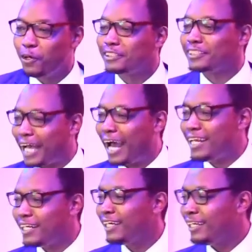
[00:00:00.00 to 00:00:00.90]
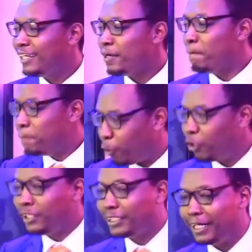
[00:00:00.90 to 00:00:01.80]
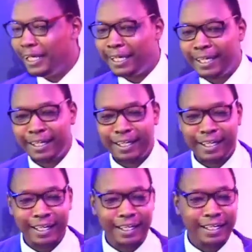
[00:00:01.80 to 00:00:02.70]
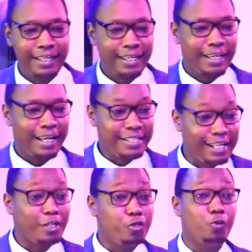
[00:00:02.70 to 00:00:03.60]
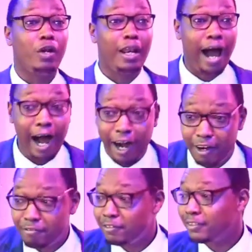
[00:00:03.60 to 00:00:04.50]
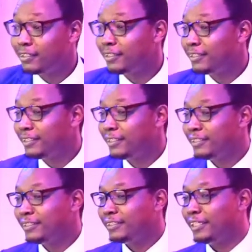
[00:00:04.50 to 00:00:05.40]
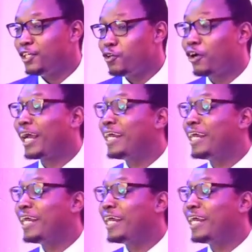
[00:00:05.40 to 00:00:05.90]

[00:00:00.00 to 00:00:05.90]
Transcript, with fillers: will stand boldly is that you love. You are